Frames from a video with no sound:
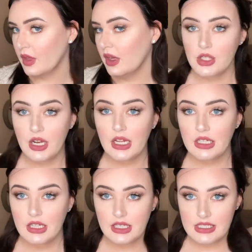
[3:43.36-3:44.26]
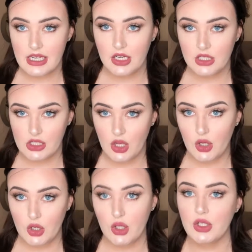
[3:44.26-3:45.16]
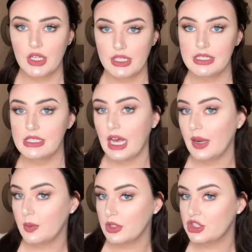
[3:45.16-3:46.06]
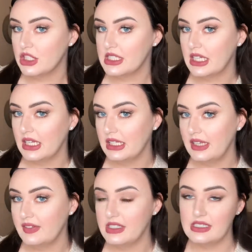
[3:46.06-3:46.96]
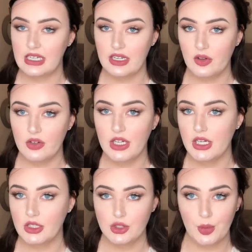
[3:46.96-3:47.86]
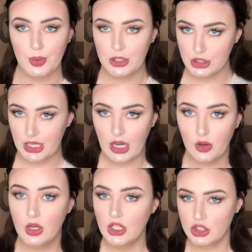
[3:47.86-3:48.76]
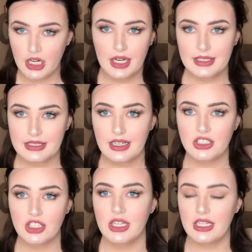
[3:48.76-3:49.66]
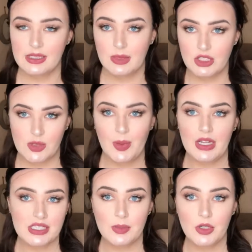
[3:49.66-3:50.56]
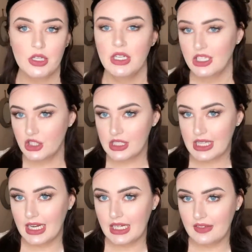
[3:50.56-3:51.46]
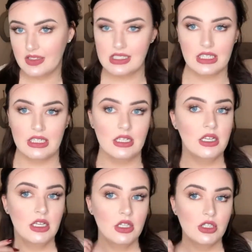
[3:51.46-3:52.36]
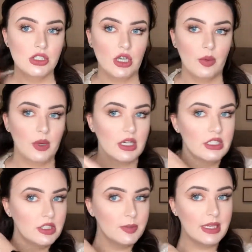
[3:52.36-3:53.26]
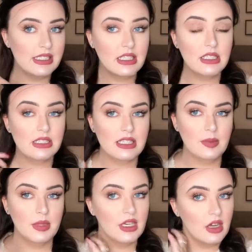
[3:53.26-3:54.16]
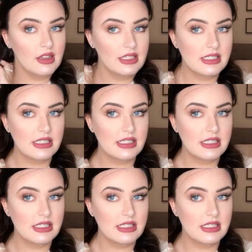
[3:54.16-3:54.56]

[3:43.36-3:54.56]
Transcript: So now that this hair is all curled on this side, we're just gonna leave it sitting over here. Don't brush it out. Try not to touch it as much as possible. Just kind of leave it sitting. So we're gonna do basically the same thing on this